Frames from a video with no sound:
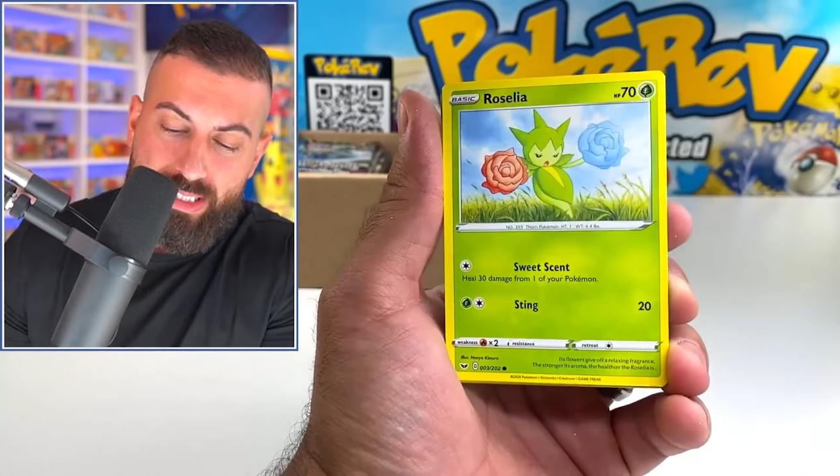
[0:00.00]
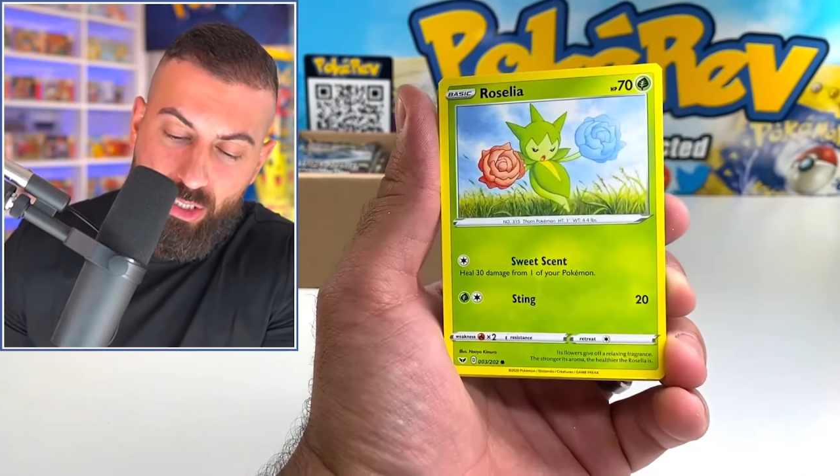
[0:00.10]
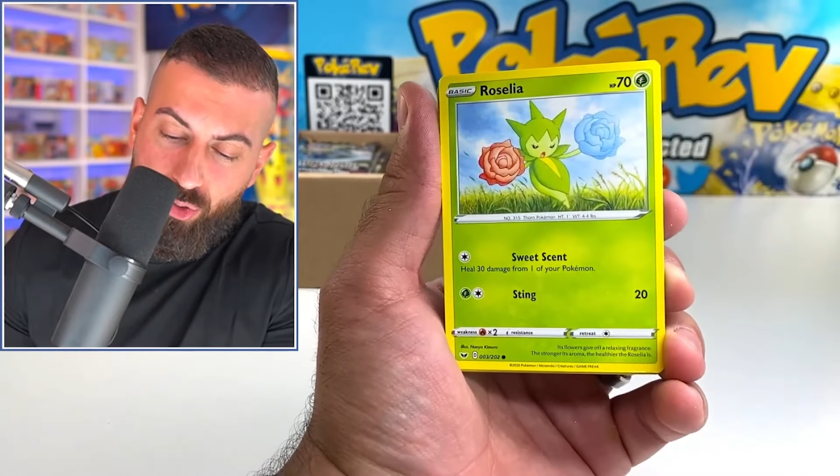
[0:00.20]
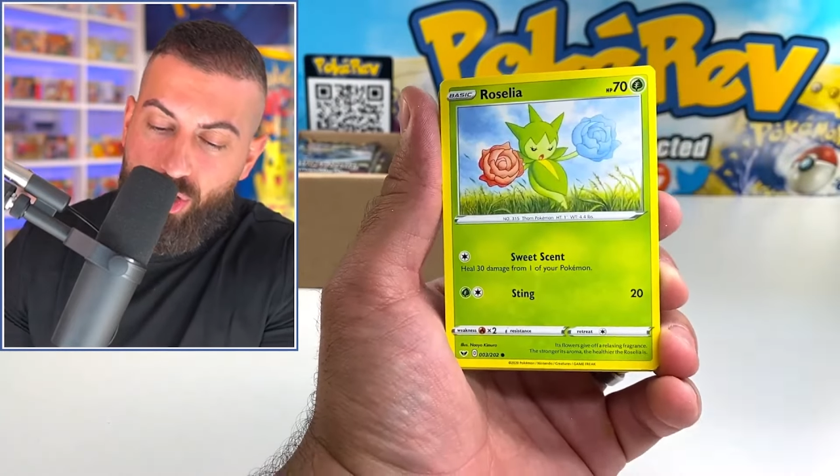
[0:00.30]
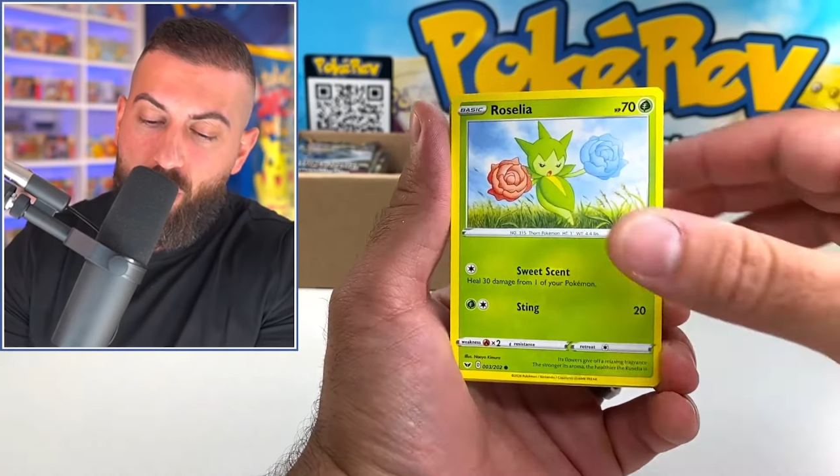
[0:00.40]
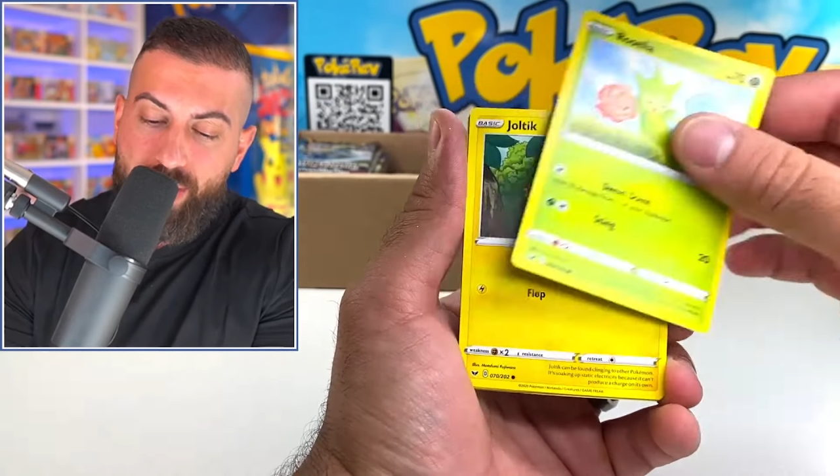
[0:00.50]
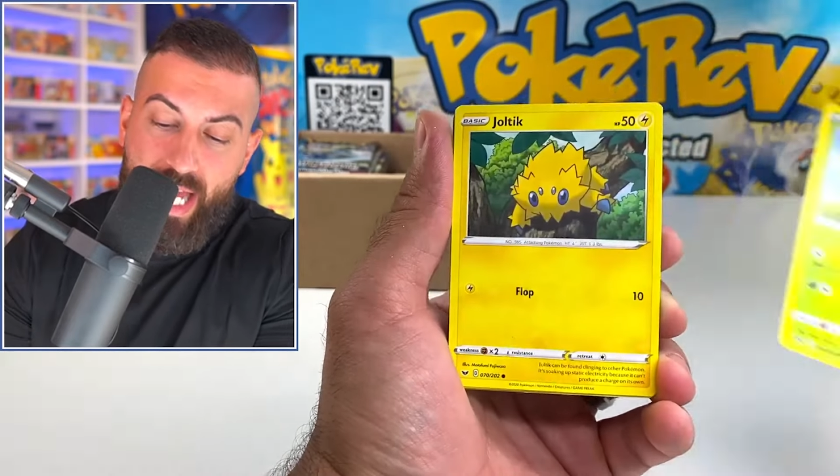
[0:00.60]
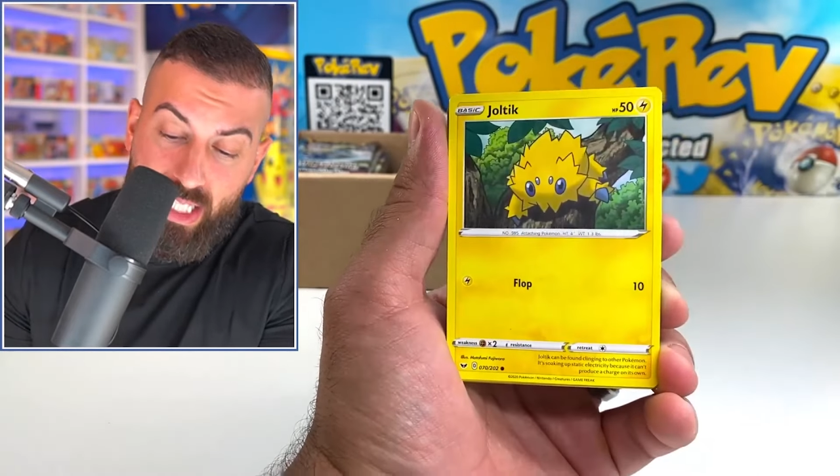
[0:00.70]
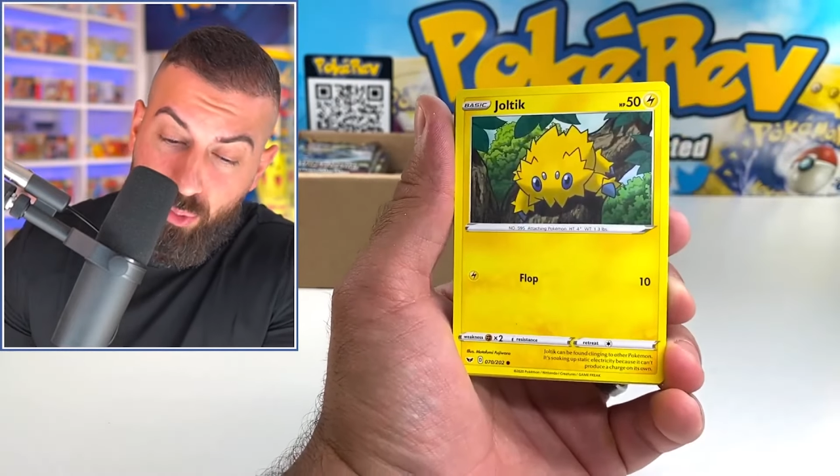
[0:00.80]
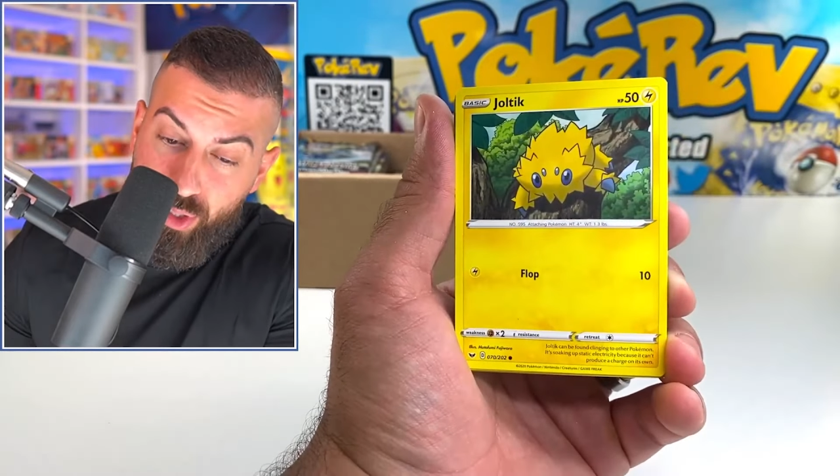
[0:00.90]
Still don't know
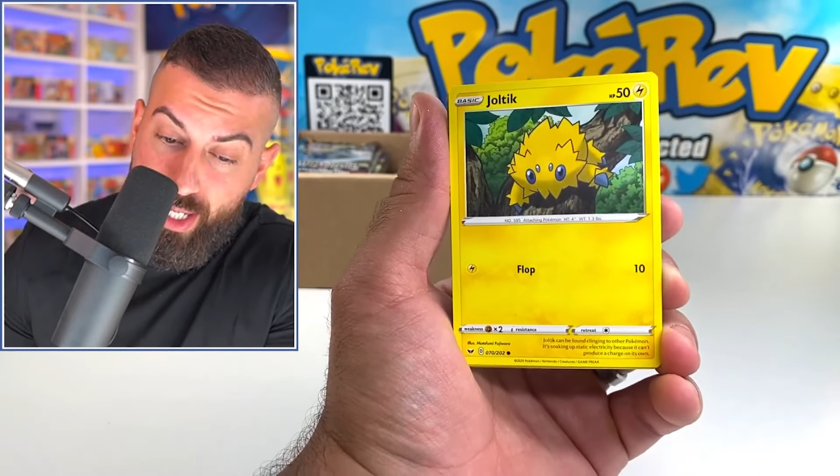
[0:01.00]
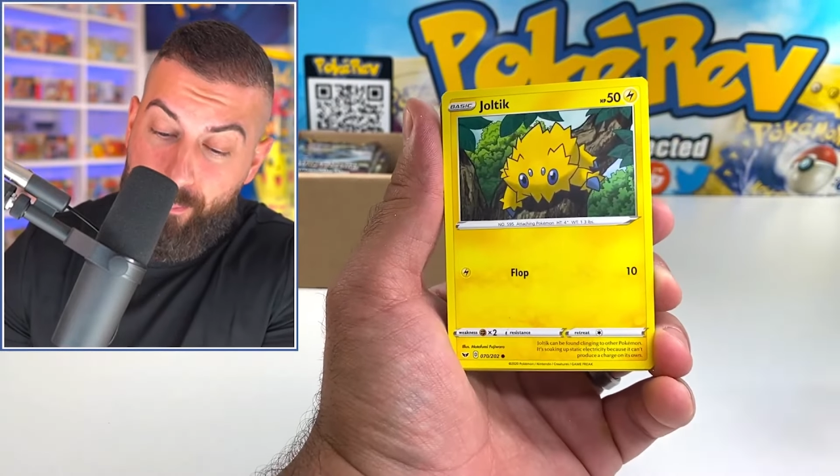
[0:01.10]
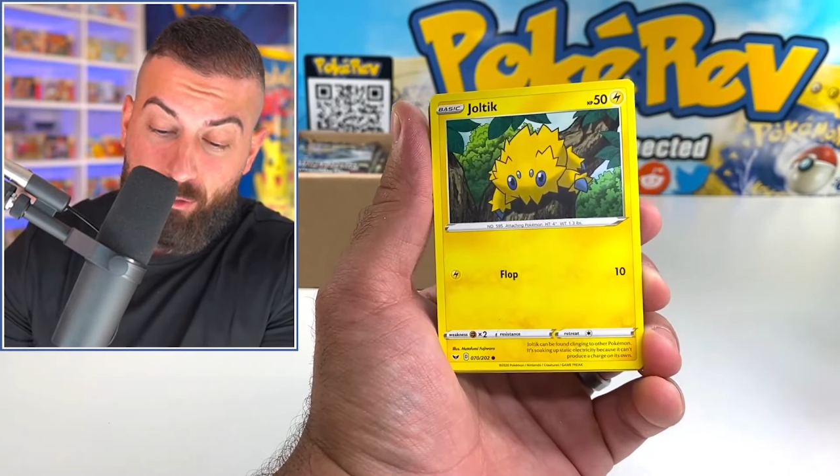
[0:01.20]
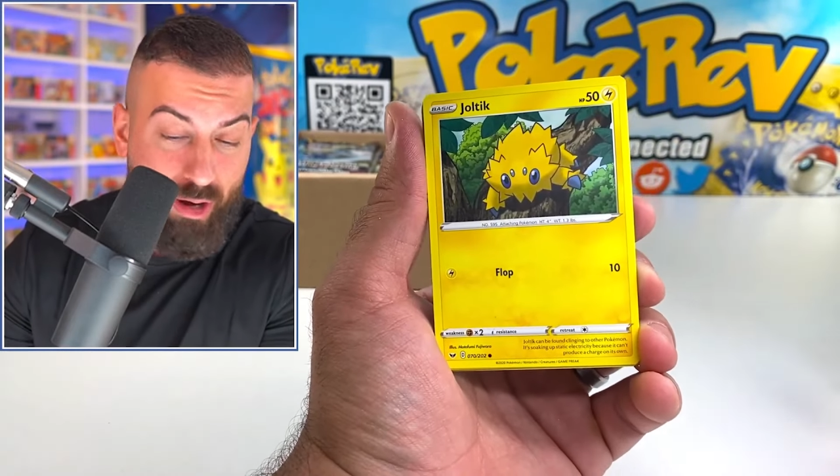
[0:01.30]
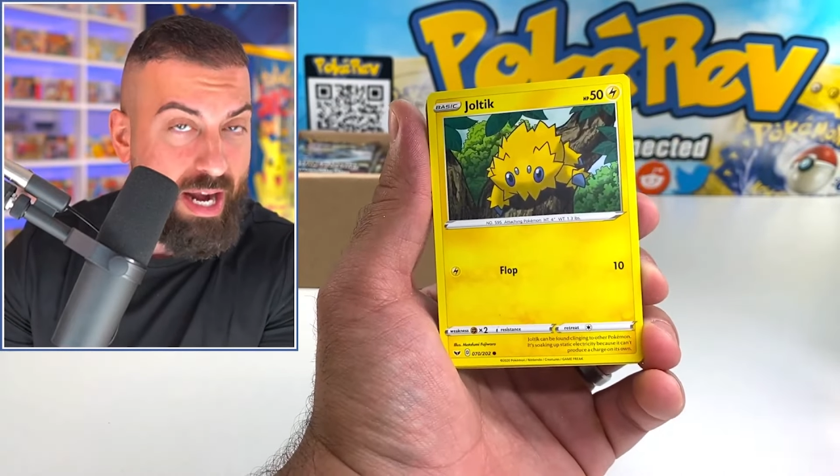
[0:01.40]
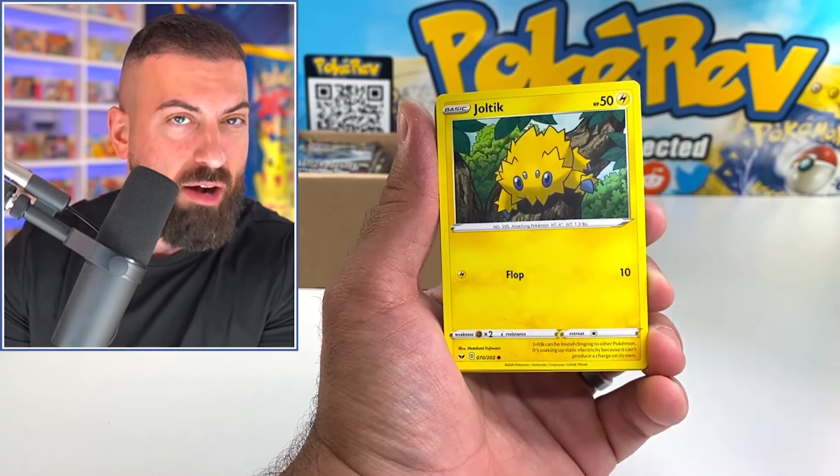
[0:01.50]
exactly what we're going to get. But right